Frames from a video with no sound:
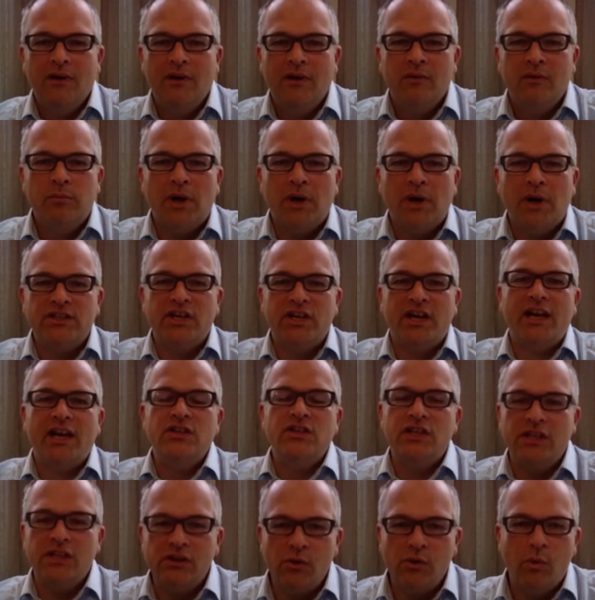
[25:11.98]
by
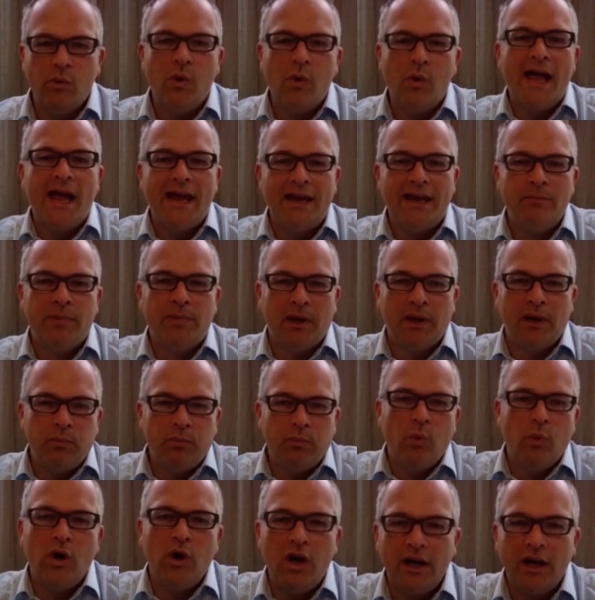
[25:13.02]
changing the way people
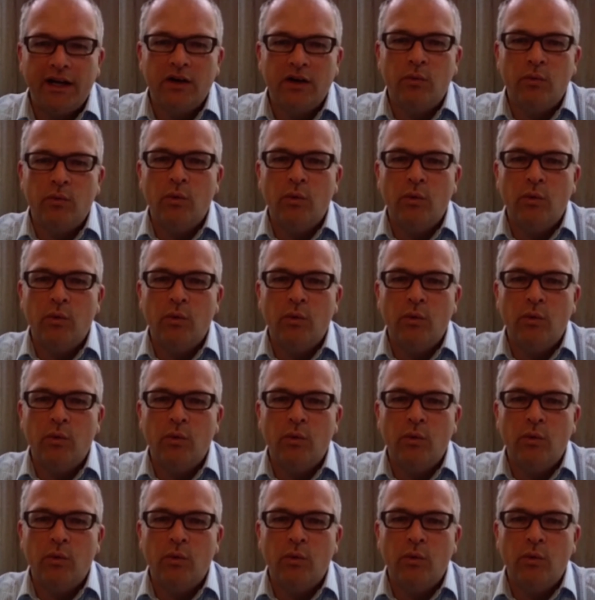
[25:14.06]
work and